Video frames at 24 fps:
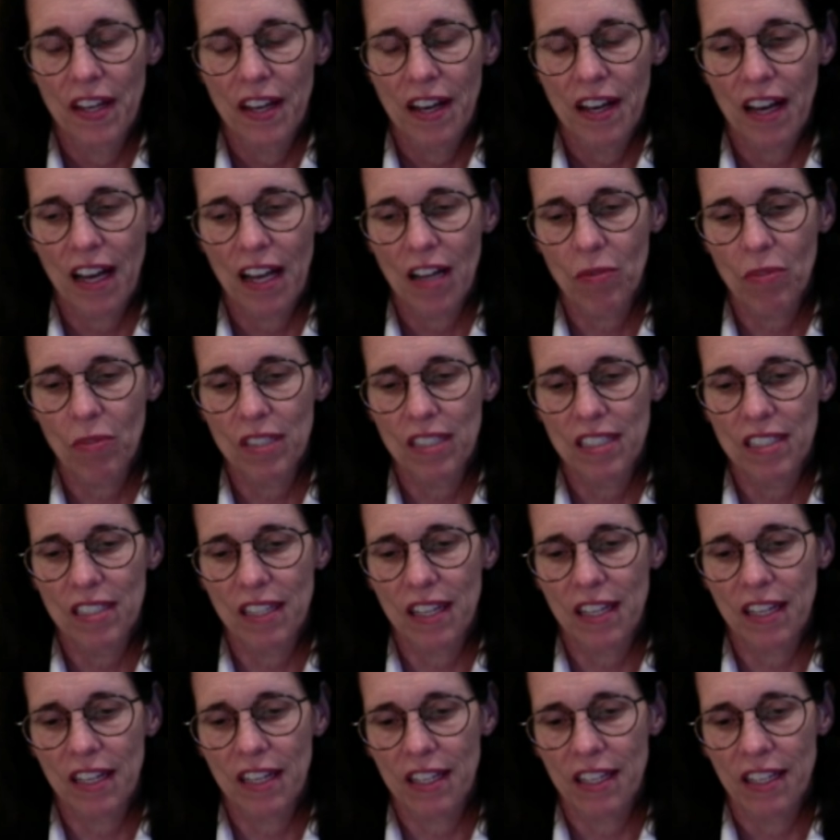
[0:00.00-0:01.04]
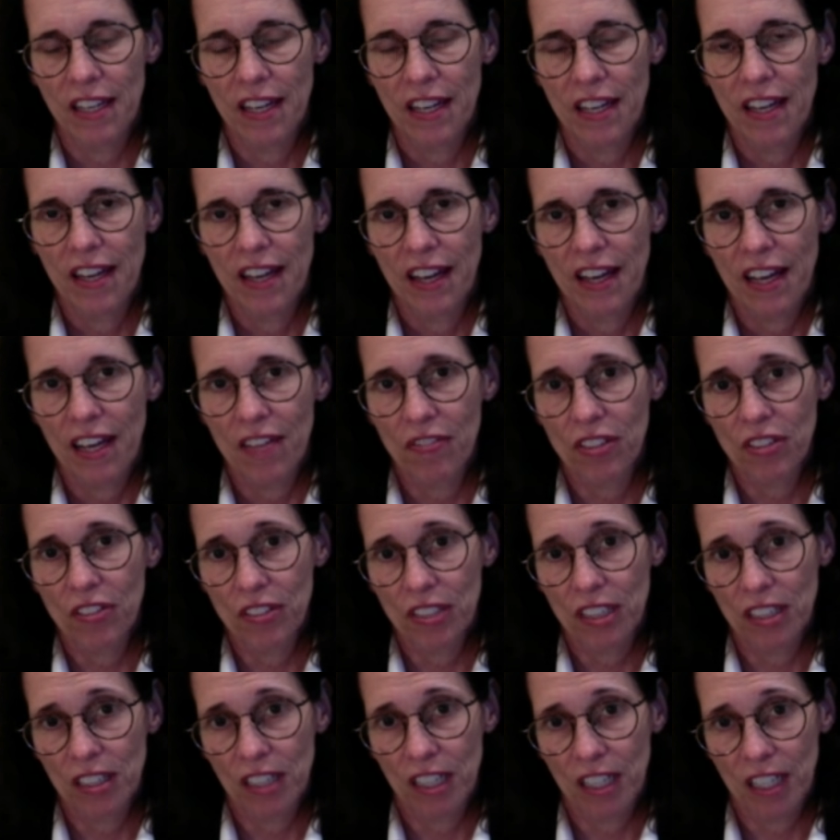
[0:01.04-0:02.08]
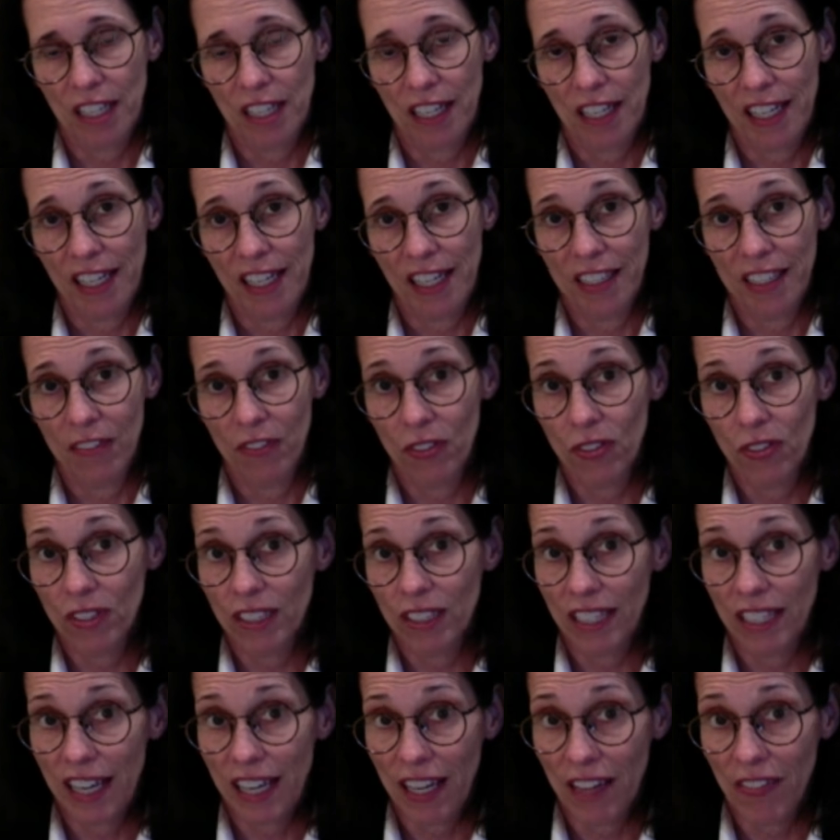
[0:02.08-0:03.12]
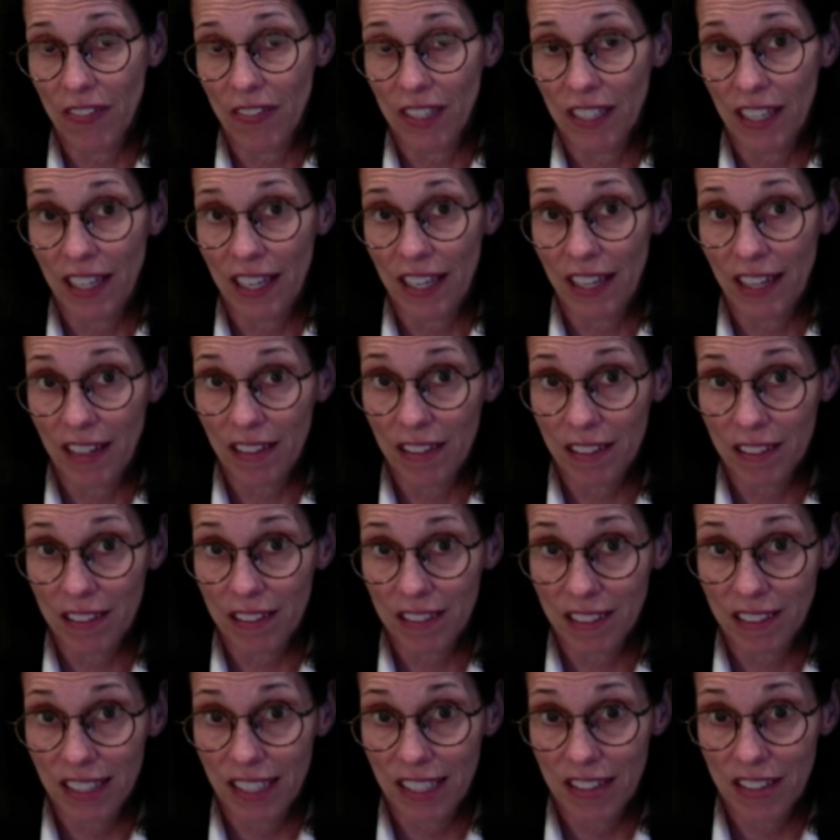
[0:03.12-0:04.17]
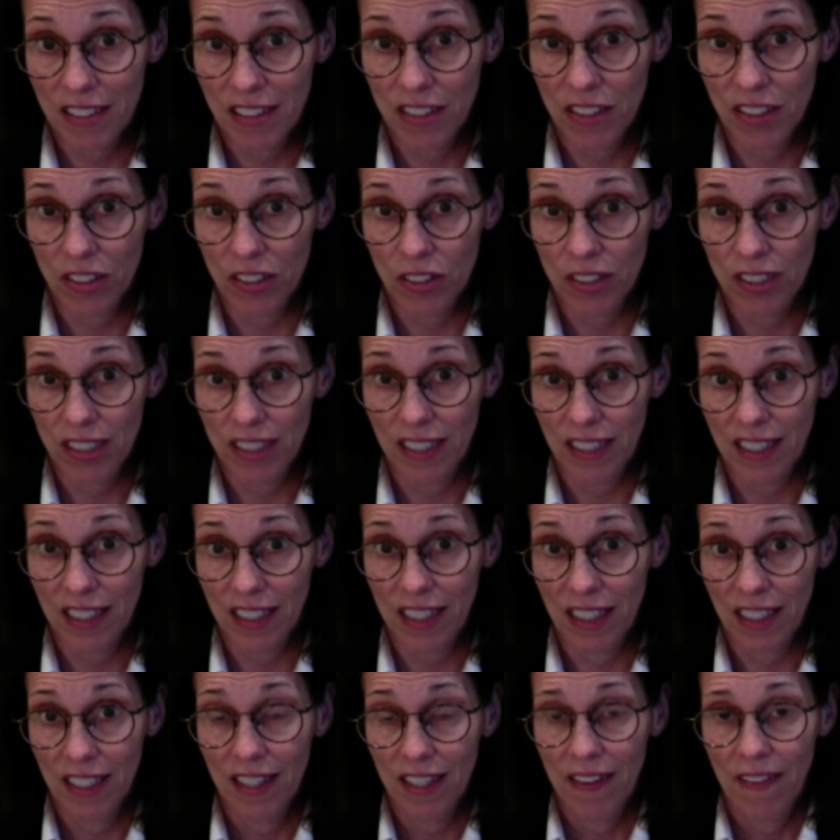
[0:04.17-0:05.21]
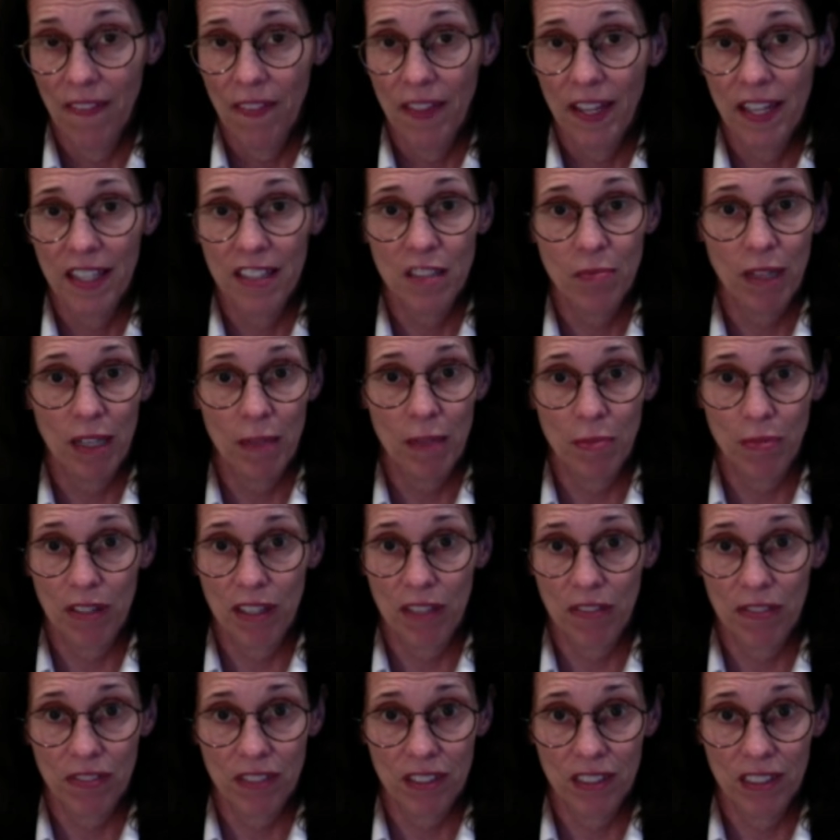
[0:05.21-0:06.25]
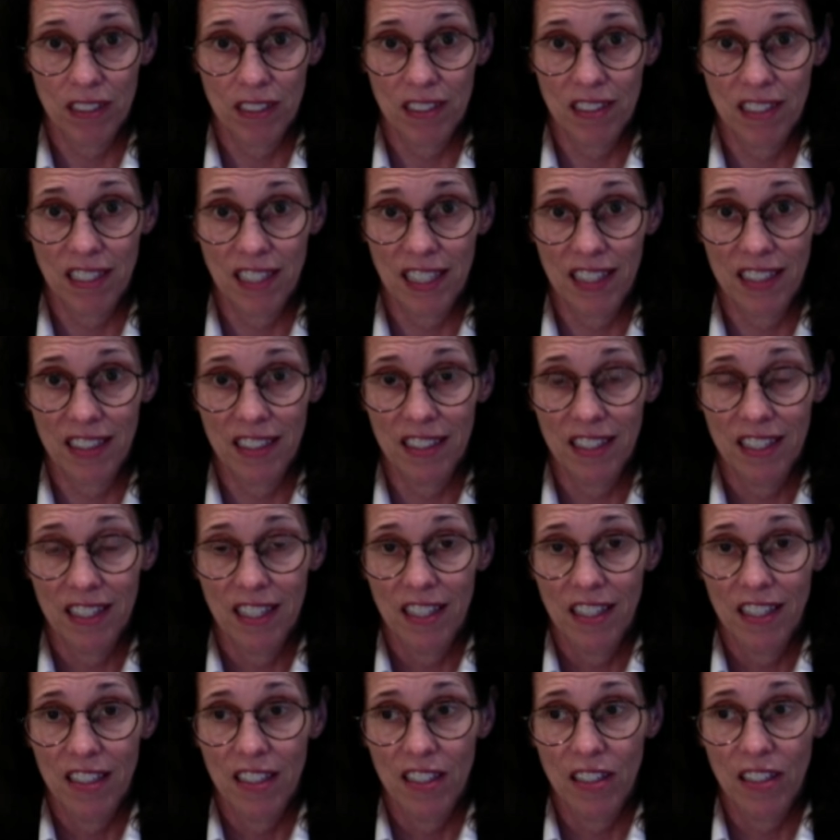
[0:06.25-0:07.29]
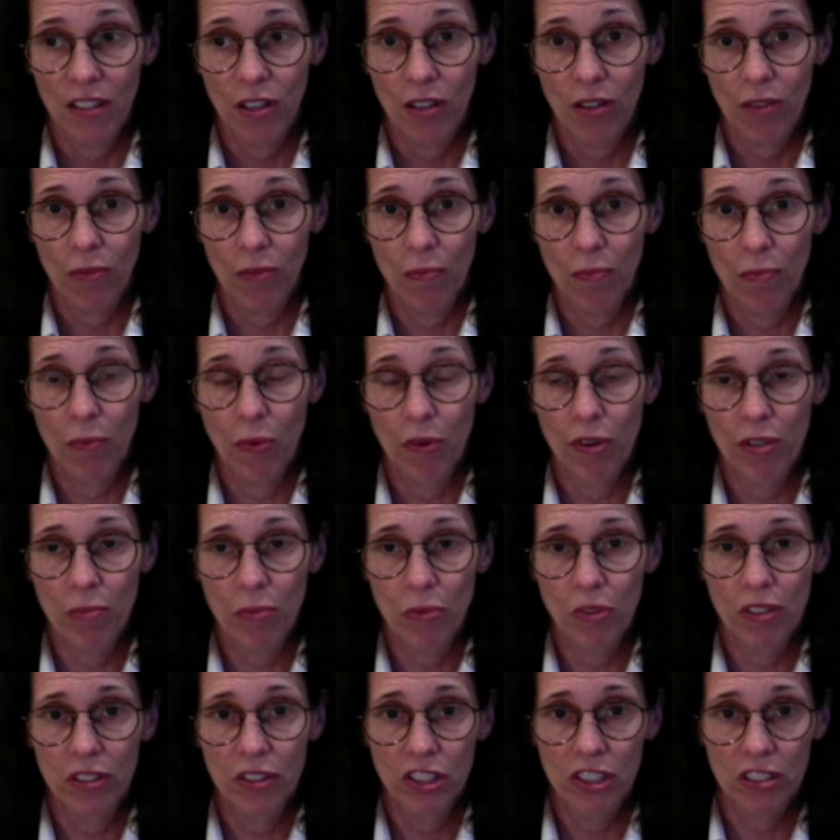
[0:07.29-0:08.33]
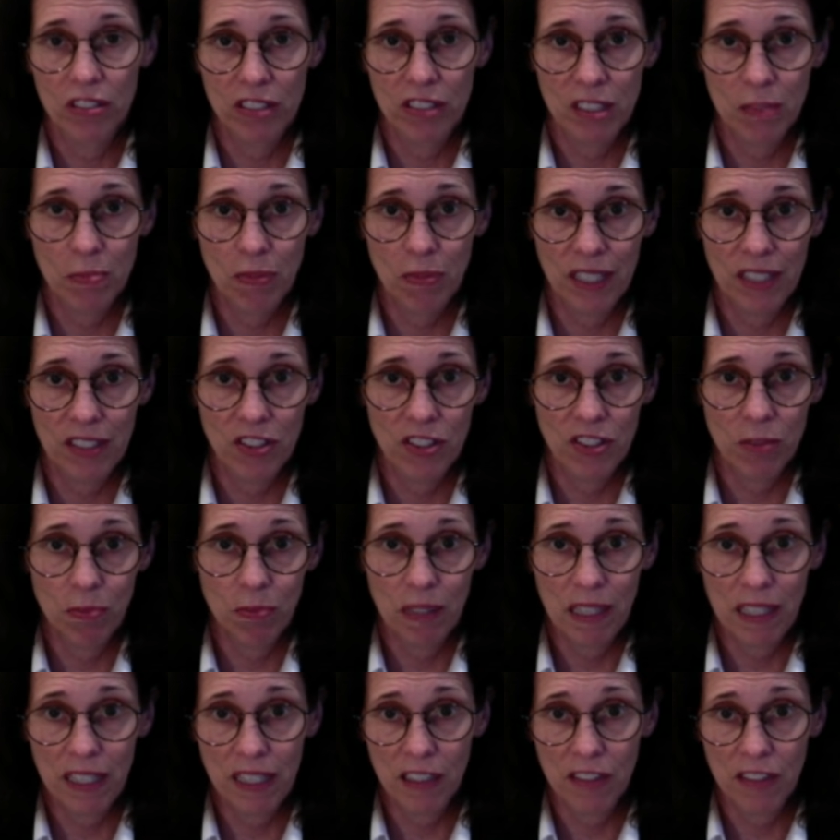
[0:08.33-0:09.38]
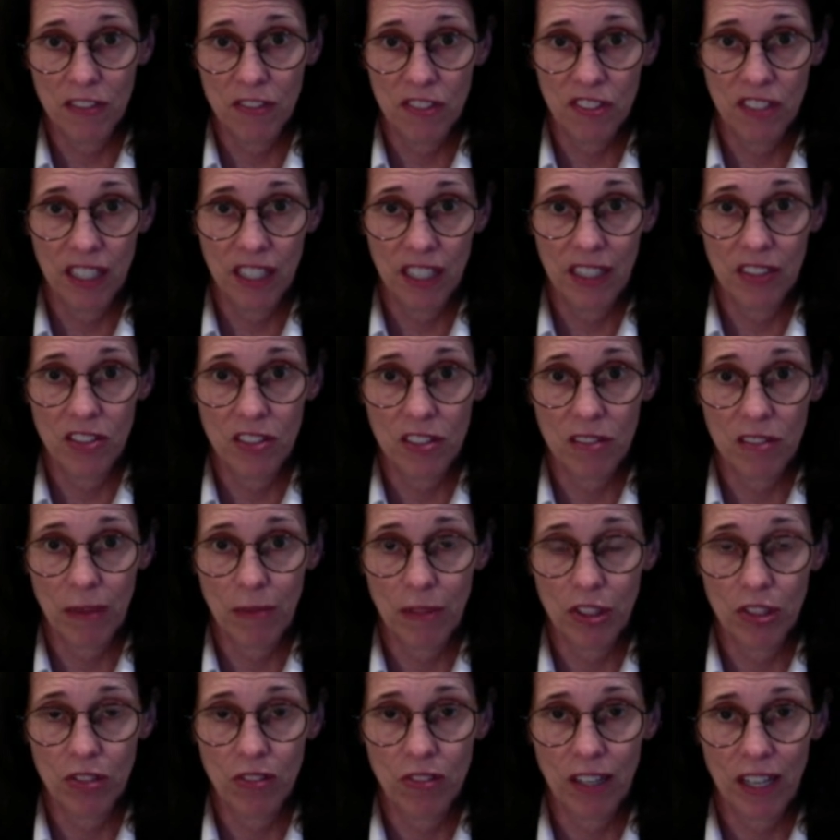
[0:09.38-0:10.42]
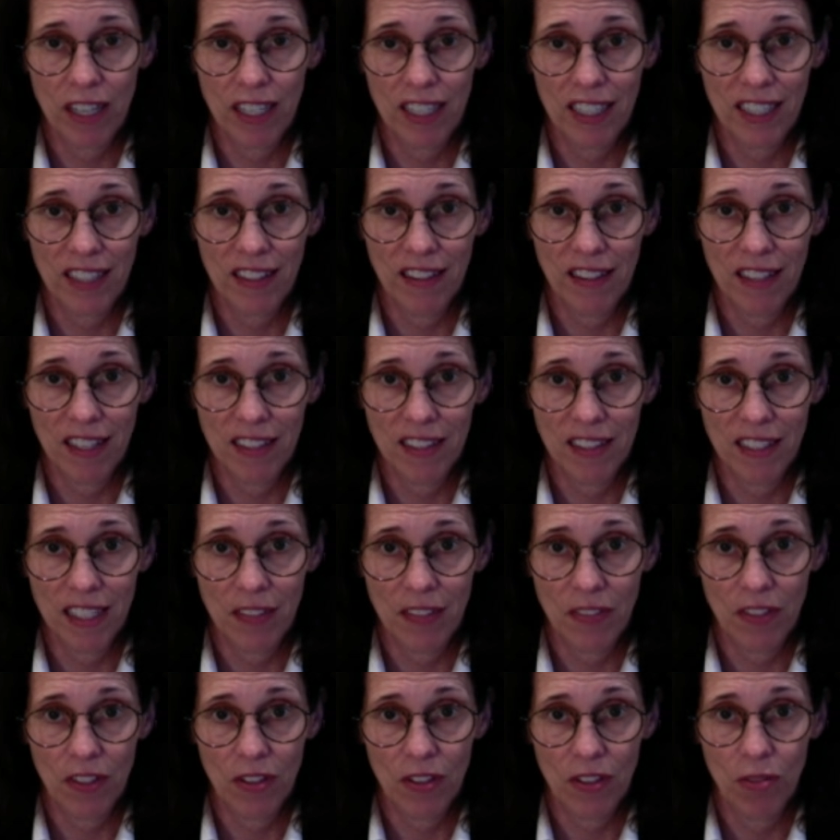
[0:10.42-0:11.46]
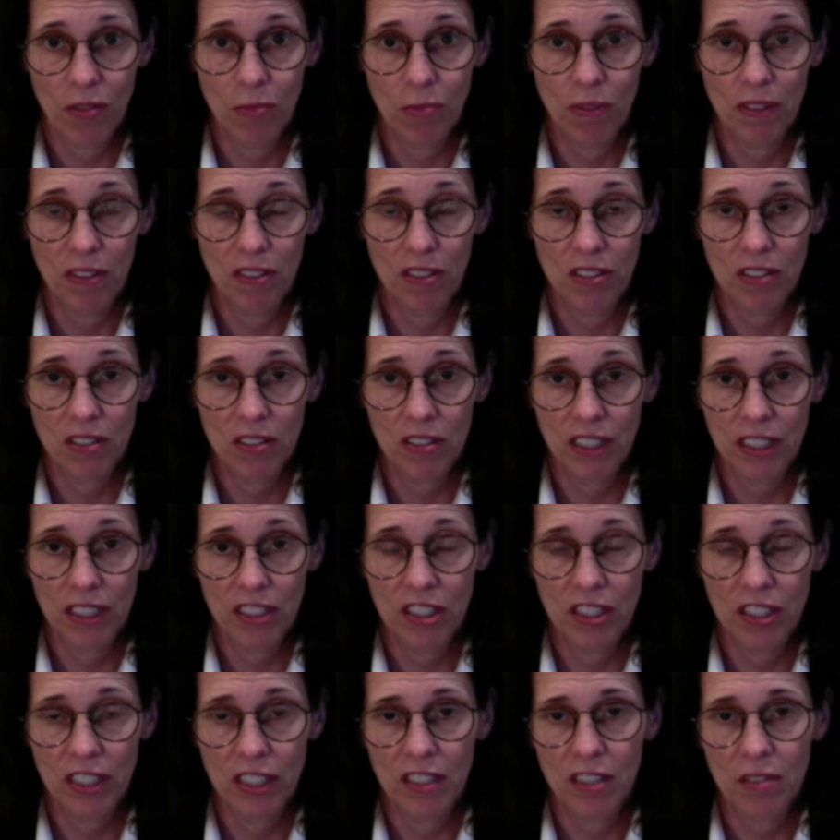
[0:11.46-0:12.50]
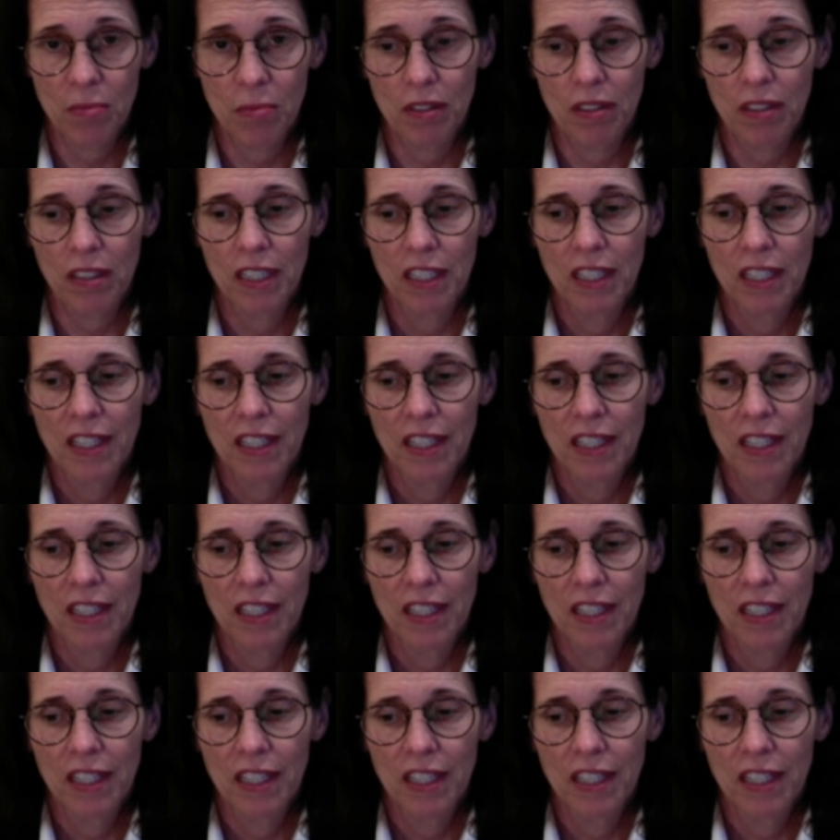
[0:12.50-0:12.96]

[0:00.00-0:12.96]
I would say have glucagon on hand. If you can have inhaled nasal glucagon, that's my preference. And more and more insurance plans are paying for that. So I would try to get that to have at home, but certainly injectable.